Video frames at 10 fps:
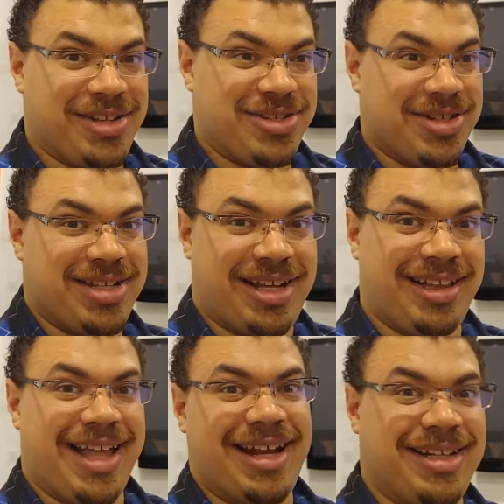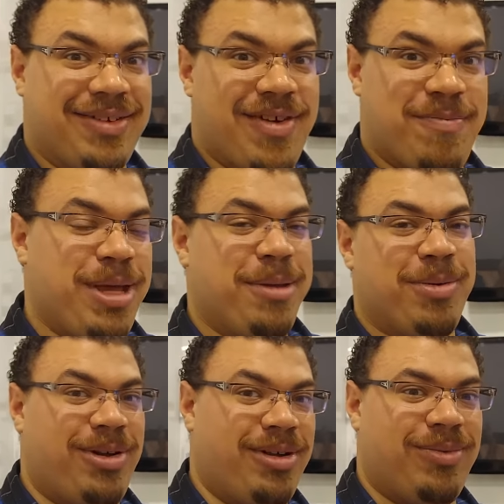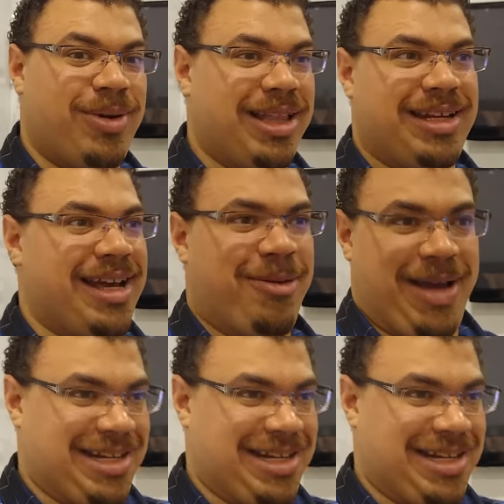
It's just a collective of people willing to help.